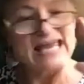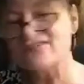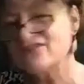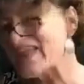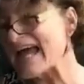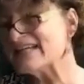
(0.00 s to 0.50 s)

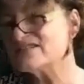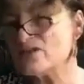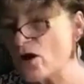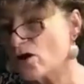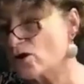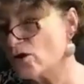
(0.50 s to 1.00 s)
If that's
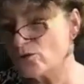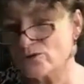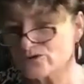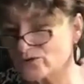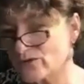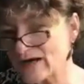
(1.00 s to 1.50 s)
all
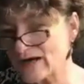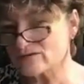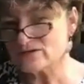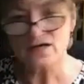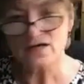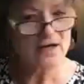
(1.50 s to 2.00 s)
going around,